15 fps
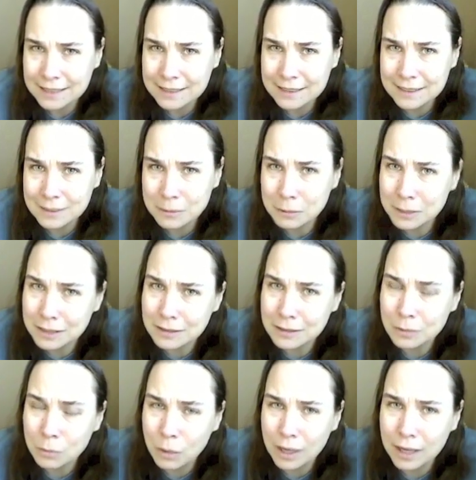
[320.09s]
is the
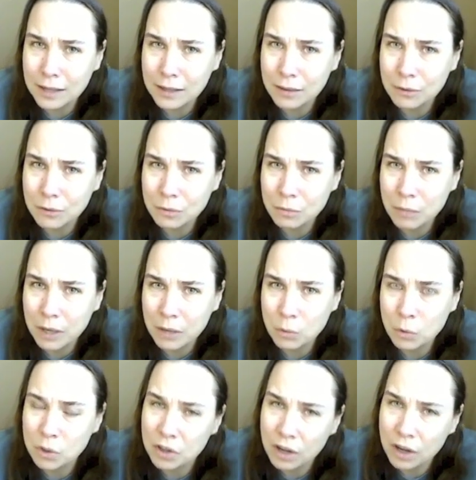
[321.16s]
reason why those men
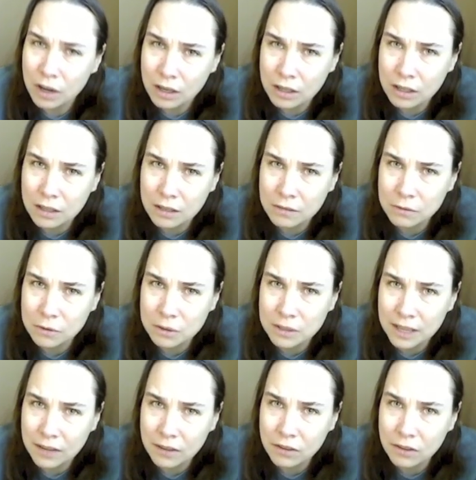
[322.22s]
were targeted for
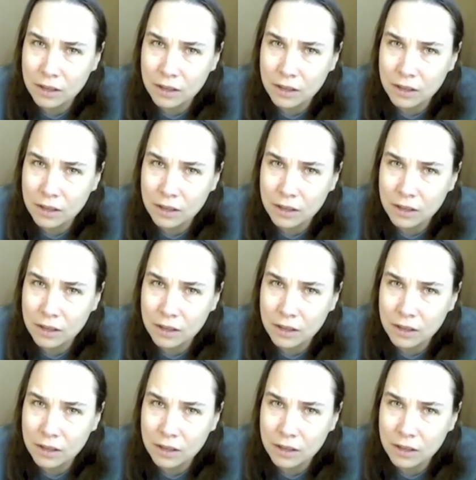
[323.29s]
death